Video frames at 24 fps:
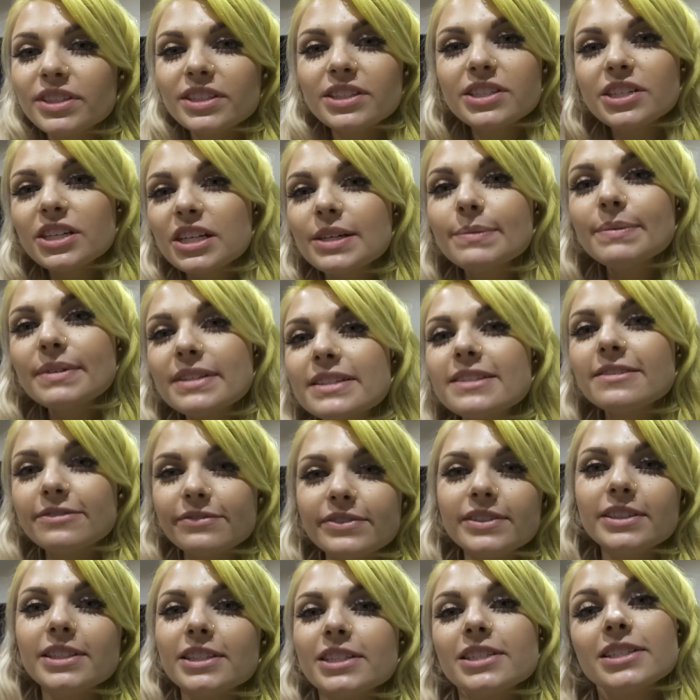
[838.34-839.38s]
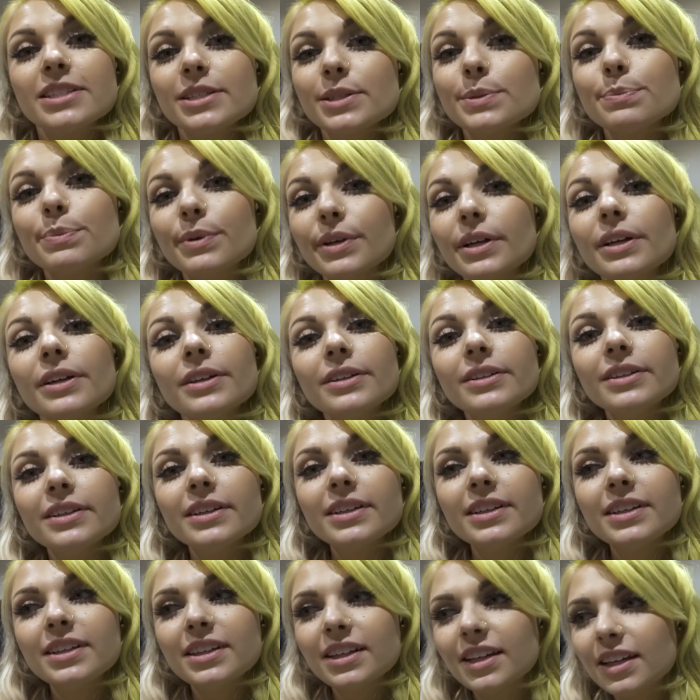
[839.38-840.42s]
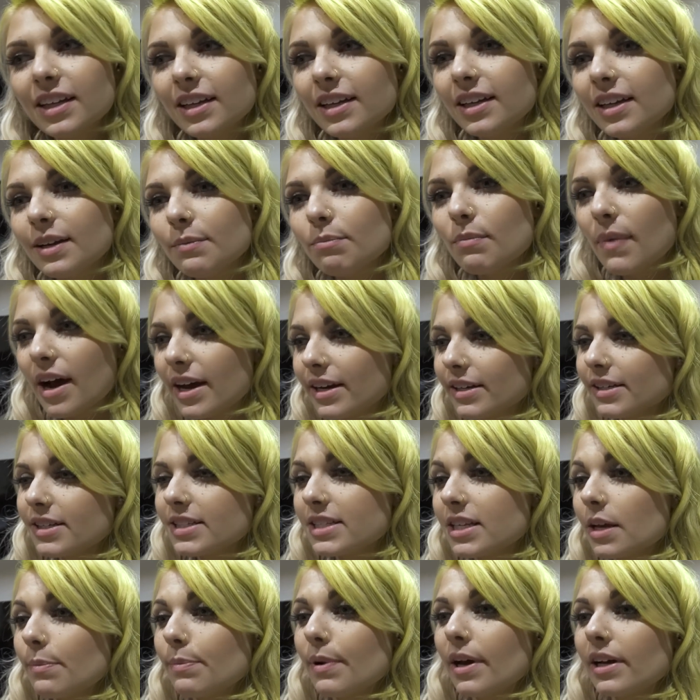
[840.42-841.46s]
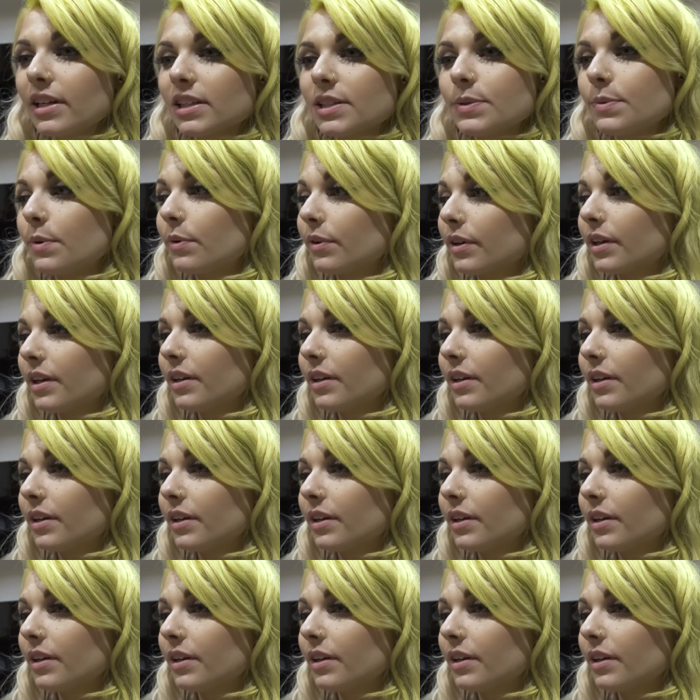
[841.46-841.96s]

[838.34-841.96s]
determined to finish this build. Minor setbacks won't